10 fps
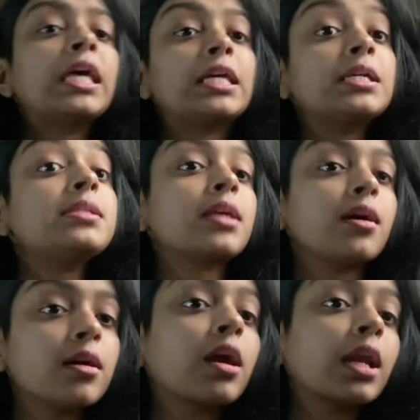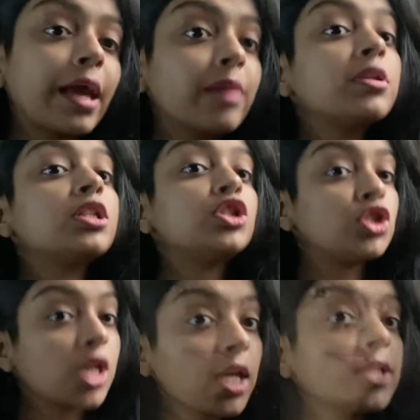is a climate
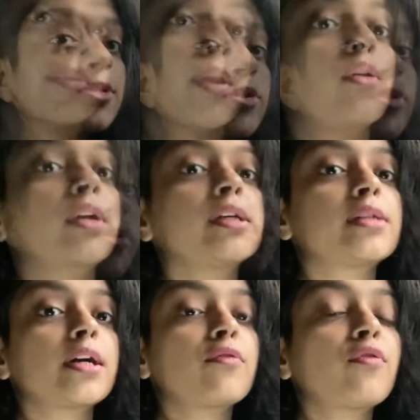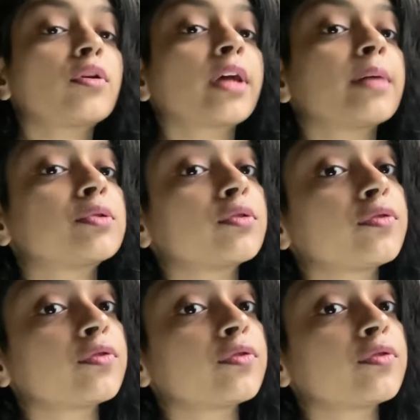change. Okay, there are four types of